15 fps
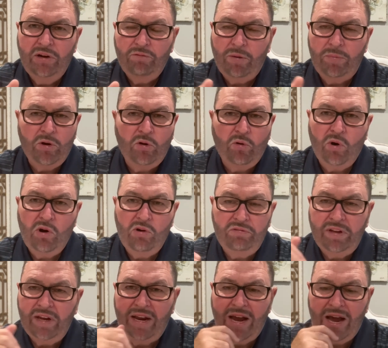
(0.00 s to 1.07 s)
from the growth
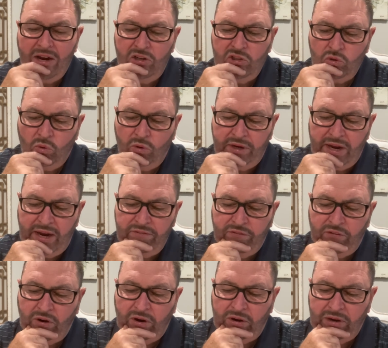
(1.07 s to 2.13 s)
that God has ordained
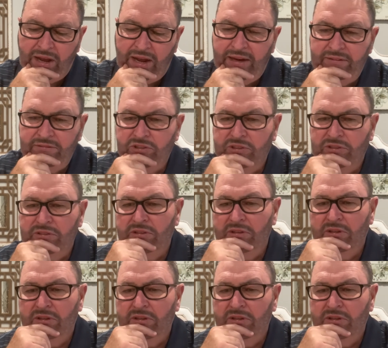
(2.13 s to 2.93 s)
for our lives.